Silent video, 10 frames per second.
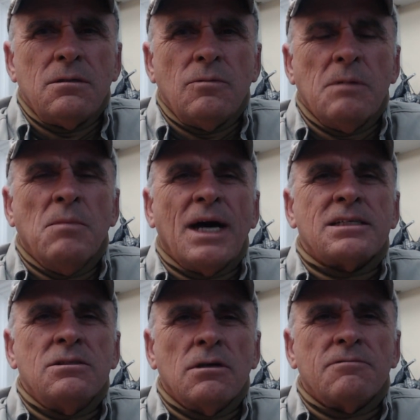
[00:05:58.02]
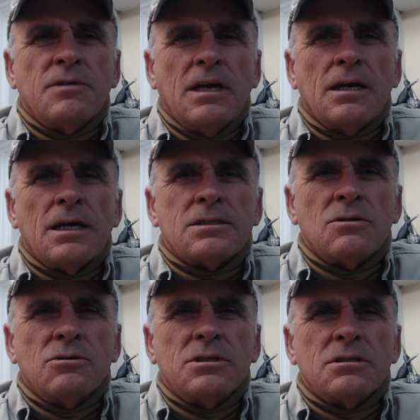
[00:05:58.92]
We must not forget our
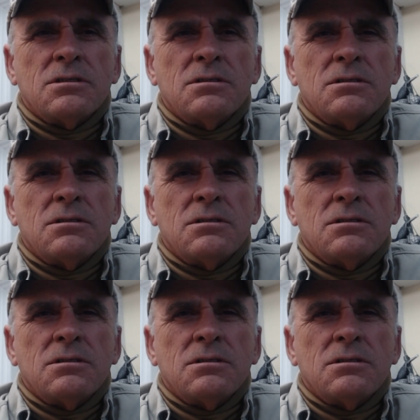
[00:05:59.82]
soldiers,